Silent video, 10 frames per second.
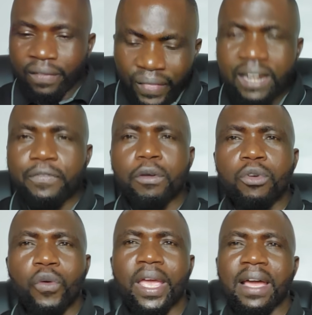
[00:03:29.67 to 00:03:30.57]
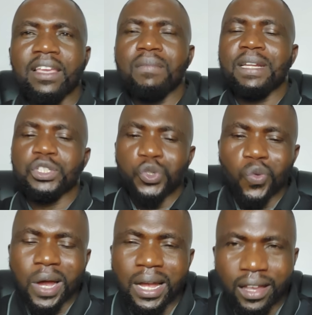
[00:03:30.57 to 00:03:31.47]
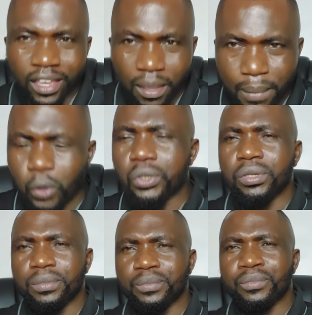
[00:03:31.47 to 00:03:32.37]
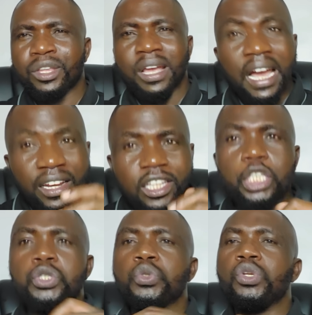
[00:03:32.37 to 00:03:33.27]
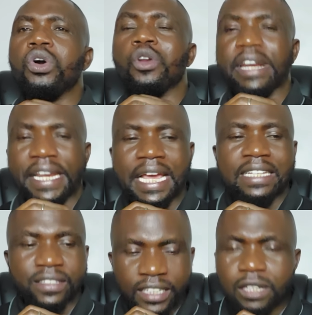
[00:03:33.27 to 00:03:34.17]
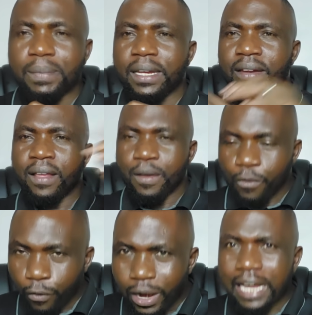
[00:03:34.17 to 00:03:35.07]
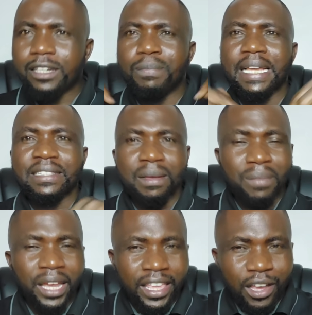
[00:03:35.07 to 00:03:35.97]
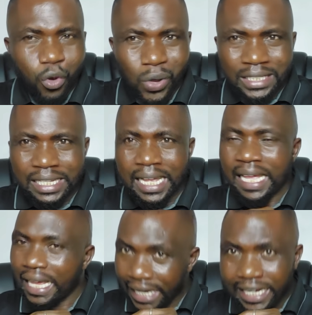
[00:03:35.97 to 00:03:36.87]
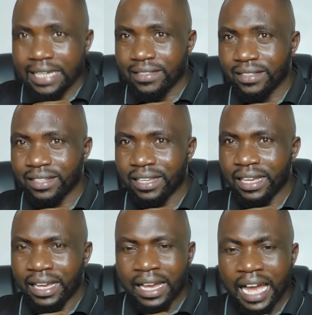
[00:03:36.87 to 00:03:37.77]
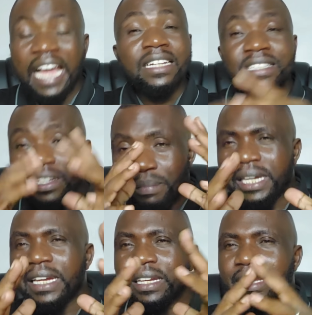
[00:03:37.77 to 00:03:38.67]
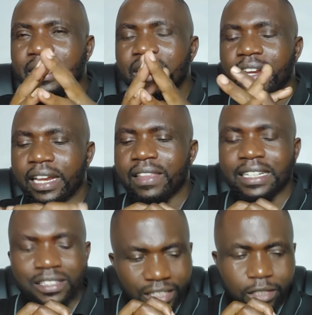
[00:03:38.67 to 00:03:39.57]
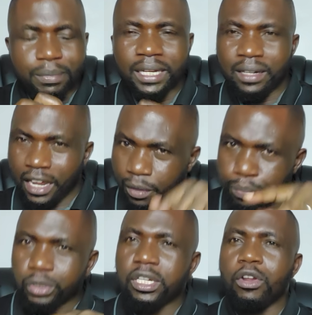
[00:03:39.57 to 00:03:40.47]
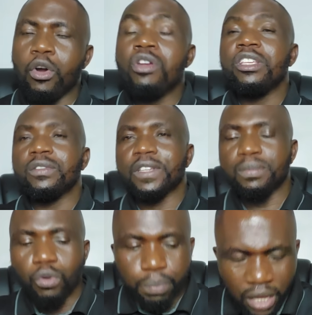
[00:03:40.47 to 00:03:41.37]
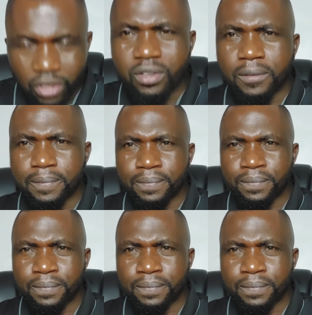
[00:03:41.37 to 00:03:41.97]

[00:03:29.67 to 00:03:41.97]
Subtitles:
Then from nowhere, Kimani Ichung'wah came out and issued or read a statement flanked by some Kenya Kwanza leaders. And immediately he read that statement and posted on his Facebook page,